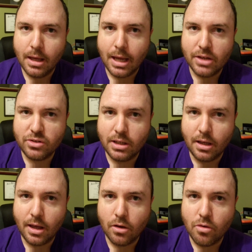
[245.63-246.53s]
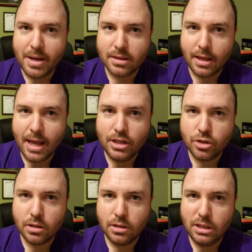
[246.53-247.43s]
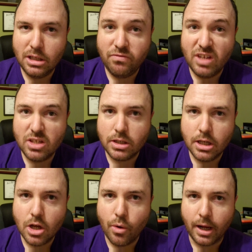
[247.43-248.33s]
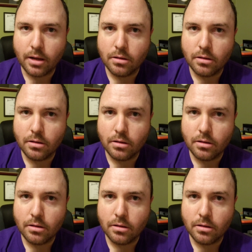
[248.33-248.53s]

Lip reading: is going back to Hev C Codec.